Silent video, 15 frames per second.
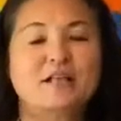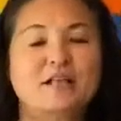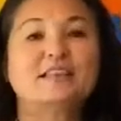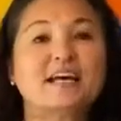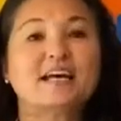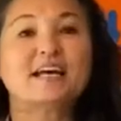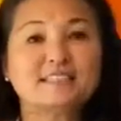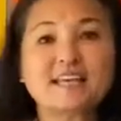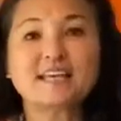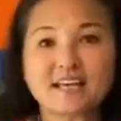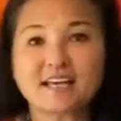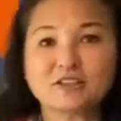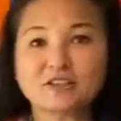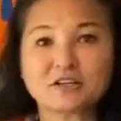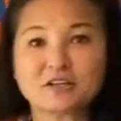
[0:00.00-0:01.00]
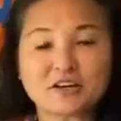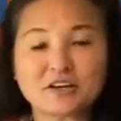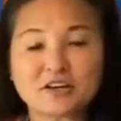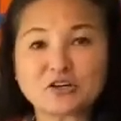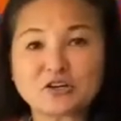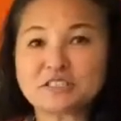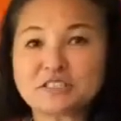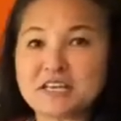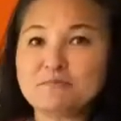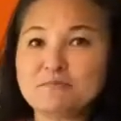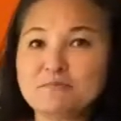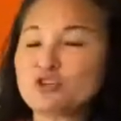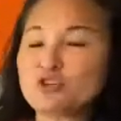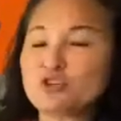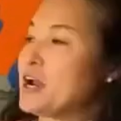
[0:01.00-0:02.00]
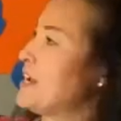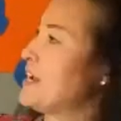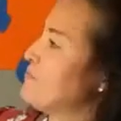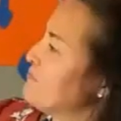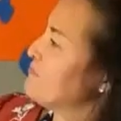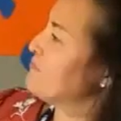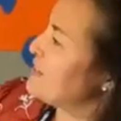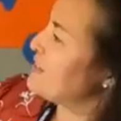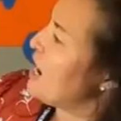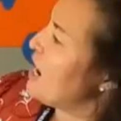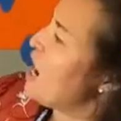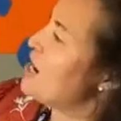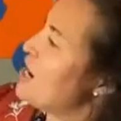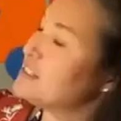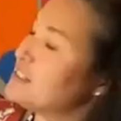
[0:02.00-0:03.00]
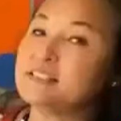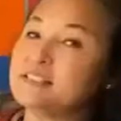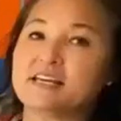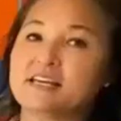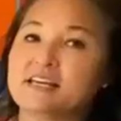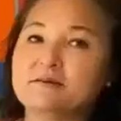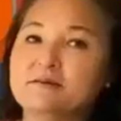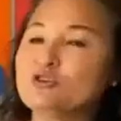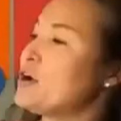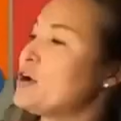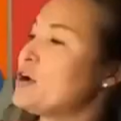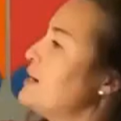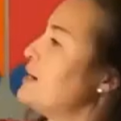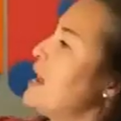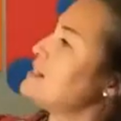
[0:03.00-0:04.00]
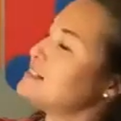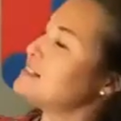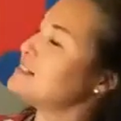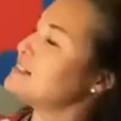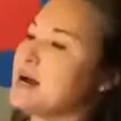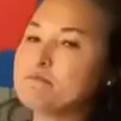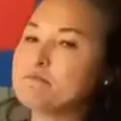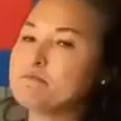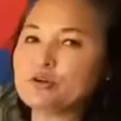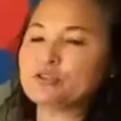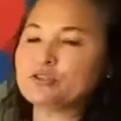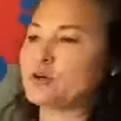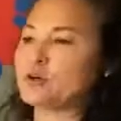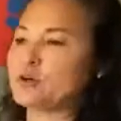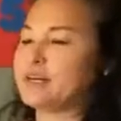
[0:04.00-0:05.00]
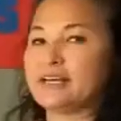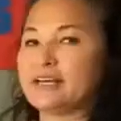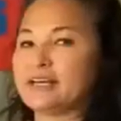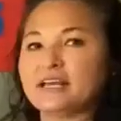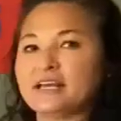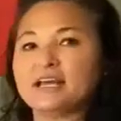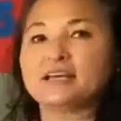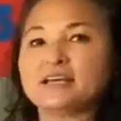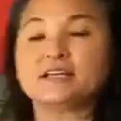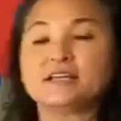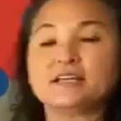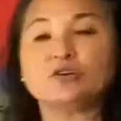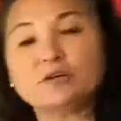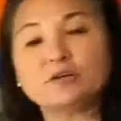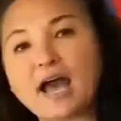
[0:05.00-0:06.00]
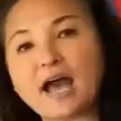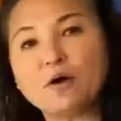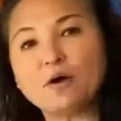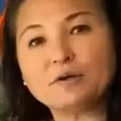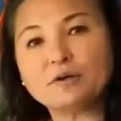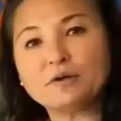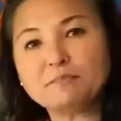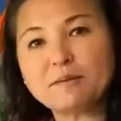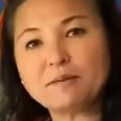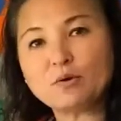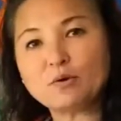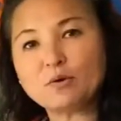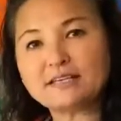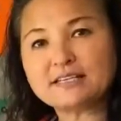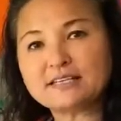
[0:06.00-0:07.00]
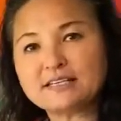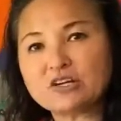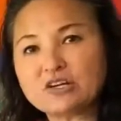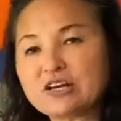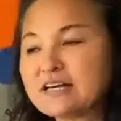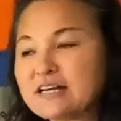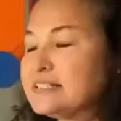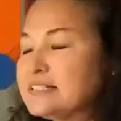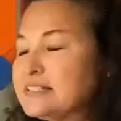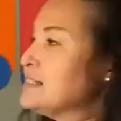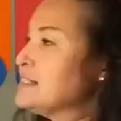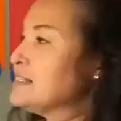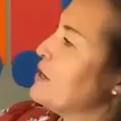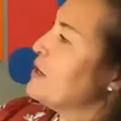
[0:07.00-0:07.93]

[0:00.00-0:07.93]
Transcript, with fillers: let's take a look at our steam train. Our steam train has numbers on it. Can you count with me, boys and girls?